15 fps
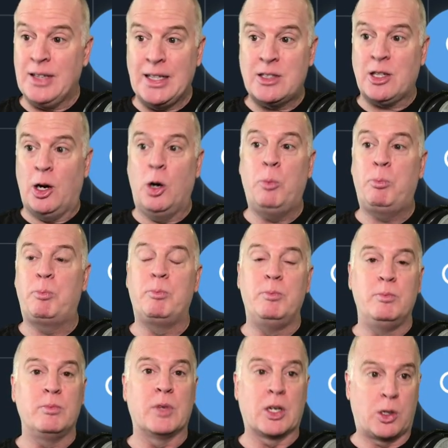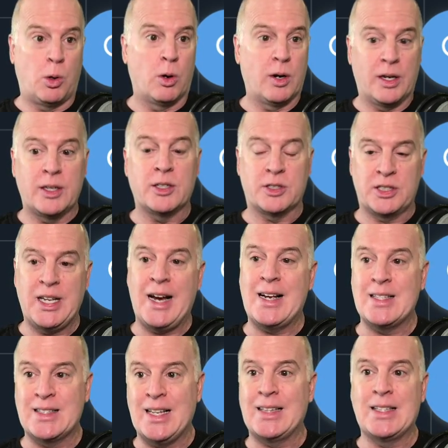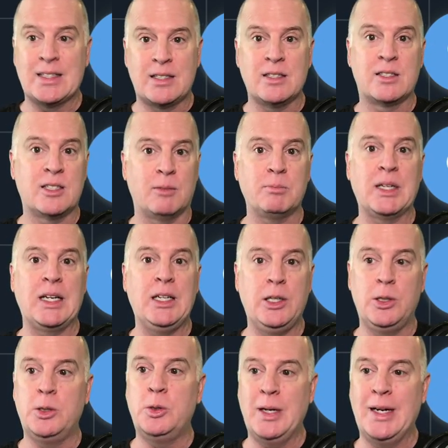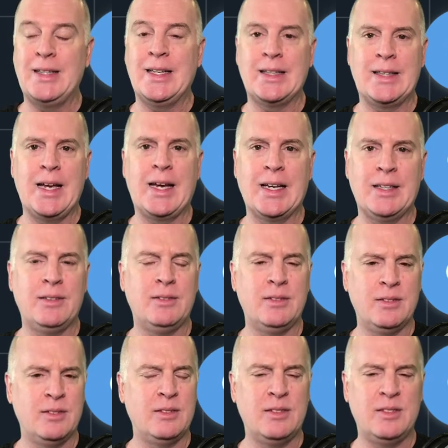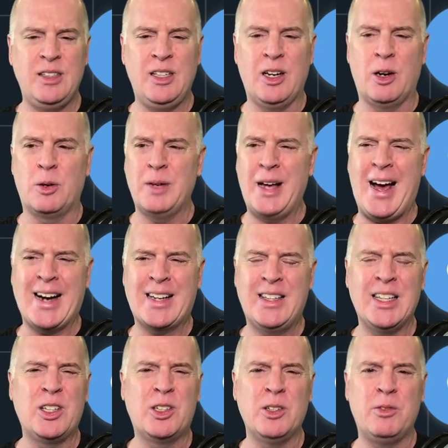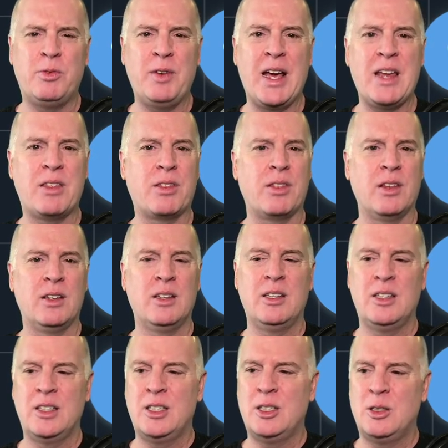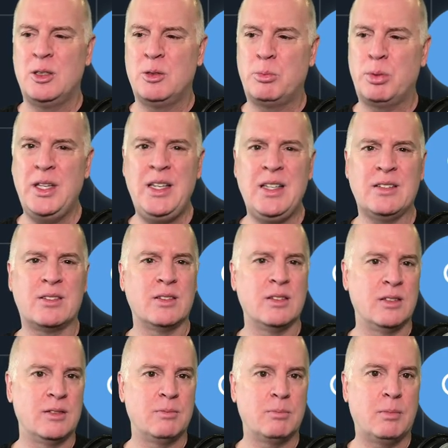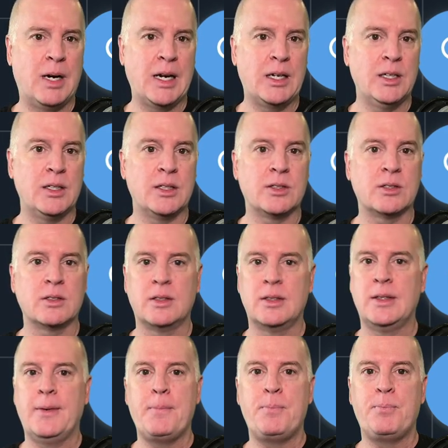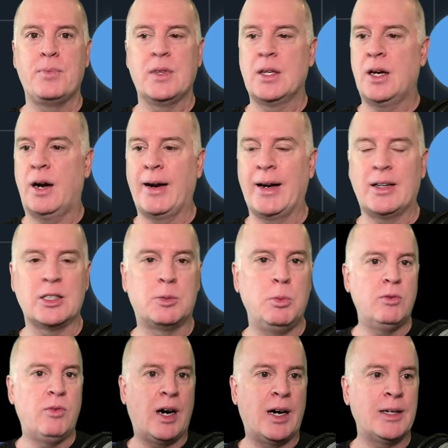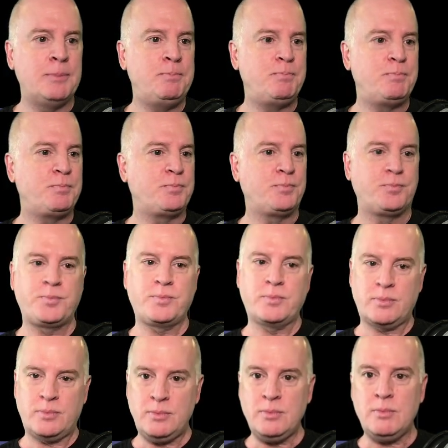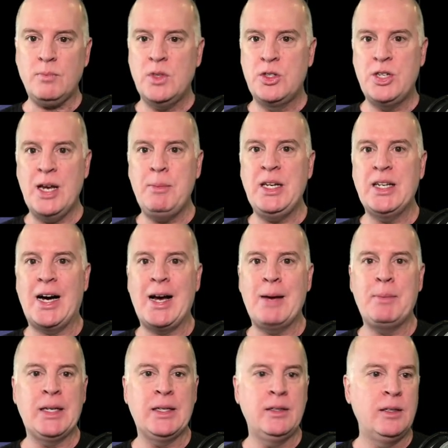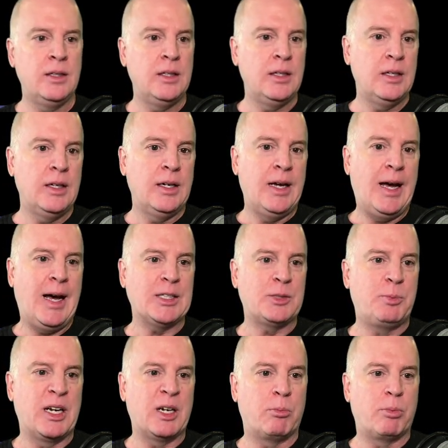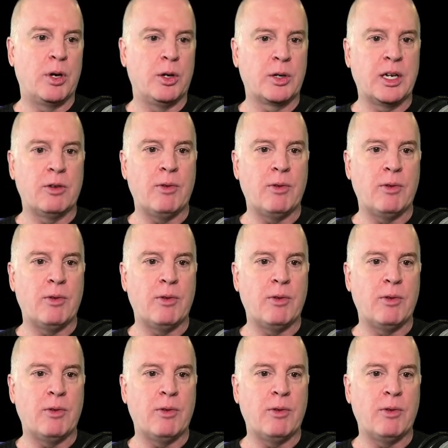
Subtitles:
hope the court understands that this is something new and that they can, you know, act in good faith. Please. My goodness. All right, let's on. Jamie Dimon has been a broken